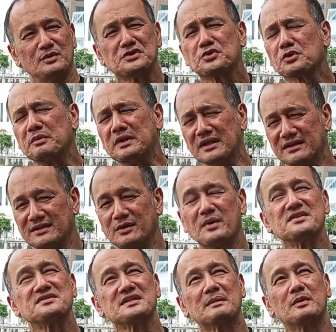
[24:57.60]
Which Gurmit? The
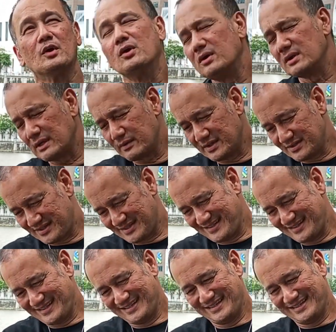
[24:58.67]
one in Singapore. Oh, that one, okay.